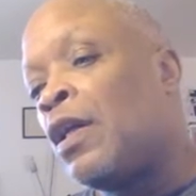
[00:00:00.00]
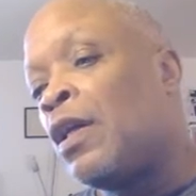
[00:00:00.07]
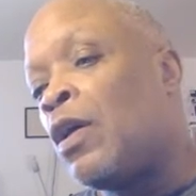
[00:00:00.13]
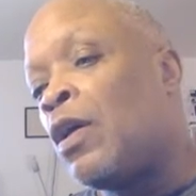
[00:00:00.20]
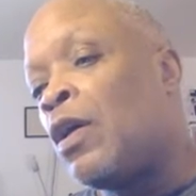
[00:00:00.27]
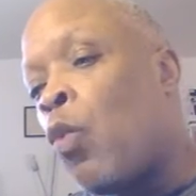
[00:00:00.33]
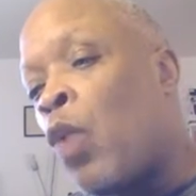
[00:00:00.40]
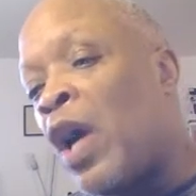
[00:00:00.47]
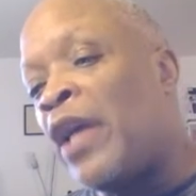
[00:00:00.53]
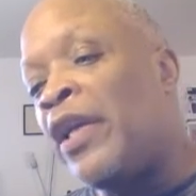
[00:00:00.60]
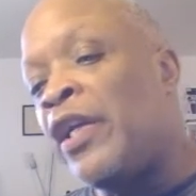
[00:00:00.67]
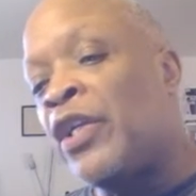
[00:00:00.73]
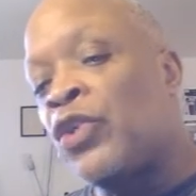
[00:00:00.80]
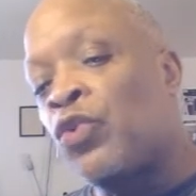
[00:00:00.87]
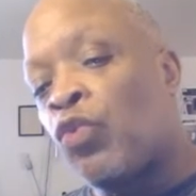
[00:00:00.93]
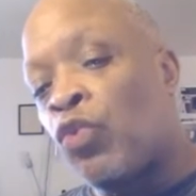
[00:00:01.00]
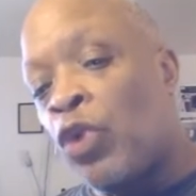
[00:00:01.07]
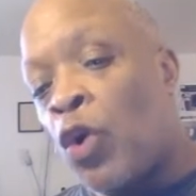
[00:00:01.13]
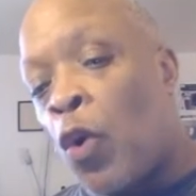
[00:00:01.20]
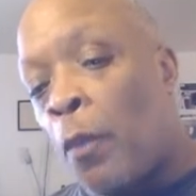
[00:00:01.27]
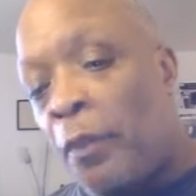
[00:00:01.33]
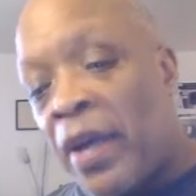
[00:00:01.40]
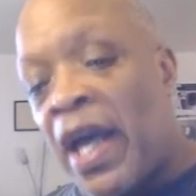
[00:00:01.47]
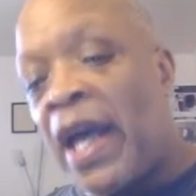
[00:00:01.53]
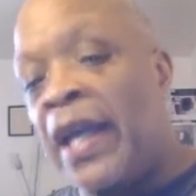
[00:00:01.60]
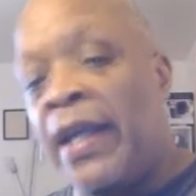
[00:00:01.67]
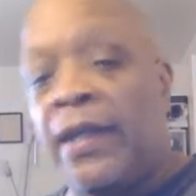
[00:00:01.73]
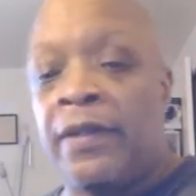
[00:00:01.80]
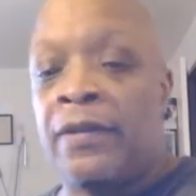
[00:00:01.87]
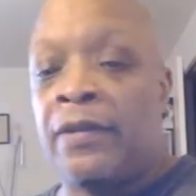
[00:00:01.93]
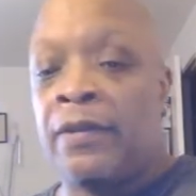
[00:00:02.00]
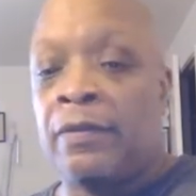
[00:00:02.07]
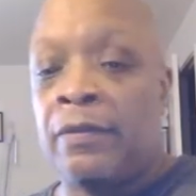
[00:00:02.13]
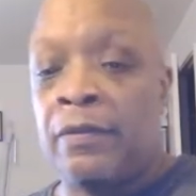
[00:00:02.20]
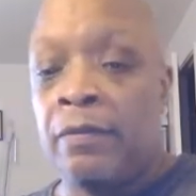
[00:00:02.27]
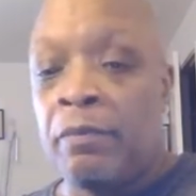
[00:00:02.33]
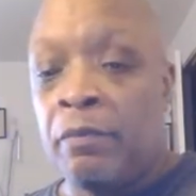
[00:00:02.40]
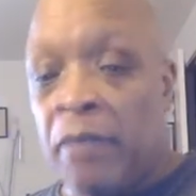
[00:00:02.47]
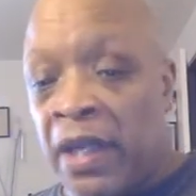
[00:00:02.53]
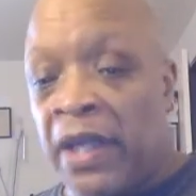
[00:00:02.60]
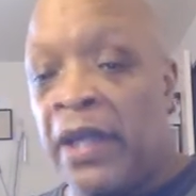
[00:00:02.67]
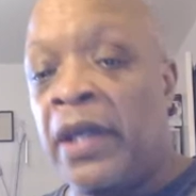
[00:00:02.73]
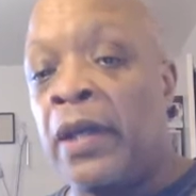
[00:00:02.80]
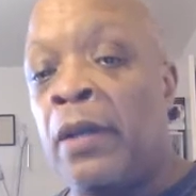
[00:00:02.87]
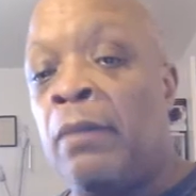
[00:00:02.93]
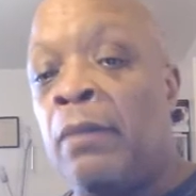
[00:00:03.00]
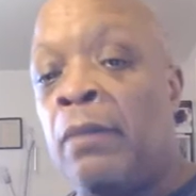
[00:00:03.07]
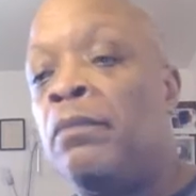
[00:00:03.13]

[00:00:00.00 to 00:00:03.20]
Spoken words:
what is real paint medium